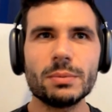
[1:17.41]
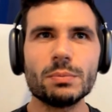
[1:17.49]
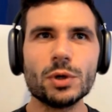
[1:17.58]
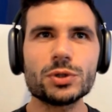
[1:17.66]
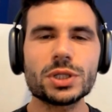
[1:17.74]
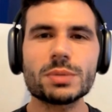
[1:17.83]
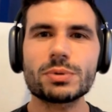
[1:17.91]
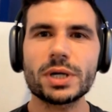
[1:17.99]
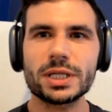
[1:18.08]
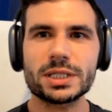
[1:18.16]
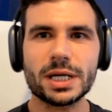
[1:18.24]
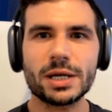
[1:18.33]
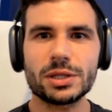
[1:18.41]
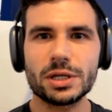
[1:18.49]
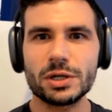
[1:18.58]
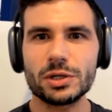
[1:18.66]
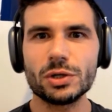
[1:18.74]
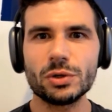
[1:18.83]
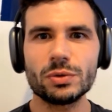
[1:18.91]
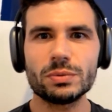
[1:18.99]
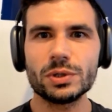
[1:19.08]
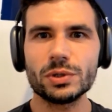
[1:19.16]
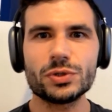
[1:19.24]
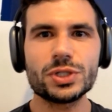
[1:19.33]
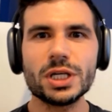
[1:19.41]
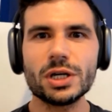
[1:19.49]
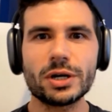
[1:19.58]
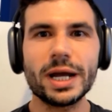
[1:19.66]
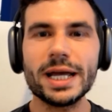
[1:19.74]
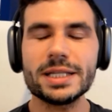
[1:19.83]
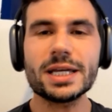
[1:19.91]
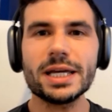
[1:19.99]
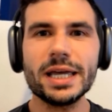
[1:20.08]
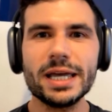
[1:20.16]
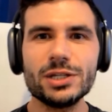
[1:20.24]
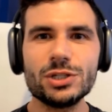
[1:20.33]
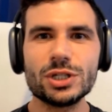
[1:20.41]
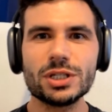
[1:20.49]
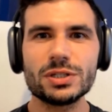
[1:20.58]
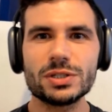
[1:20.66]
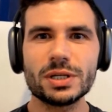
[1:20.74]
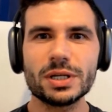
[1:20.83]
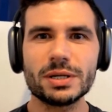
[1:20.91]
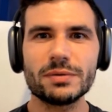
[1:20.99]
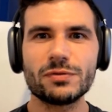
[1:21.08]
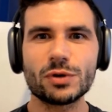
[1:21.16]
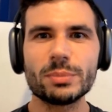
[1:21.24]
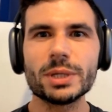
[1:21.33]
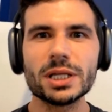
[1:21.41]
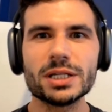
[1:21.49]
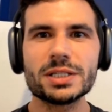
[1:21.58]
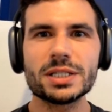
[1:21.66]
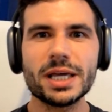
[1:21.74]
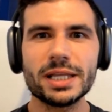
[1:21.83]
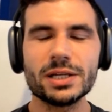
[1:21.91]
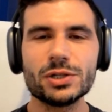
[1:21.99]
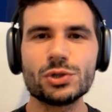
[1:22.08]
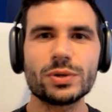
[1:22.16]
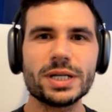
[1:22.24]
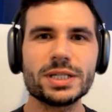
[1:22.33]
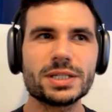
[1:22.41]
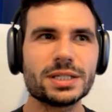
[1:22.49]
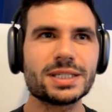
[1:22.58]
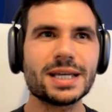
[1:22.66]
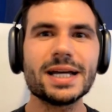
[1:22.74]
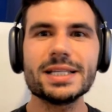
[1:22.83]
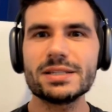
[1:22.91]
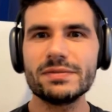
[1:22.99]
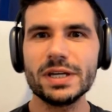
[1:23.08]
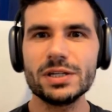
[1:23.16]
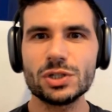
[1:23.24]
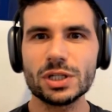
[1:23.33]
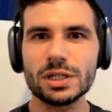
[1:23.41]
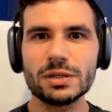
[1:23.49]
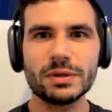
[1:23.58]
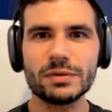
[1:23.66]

Most of the products out there you'll see are anti-aging formulas that address signs of aging.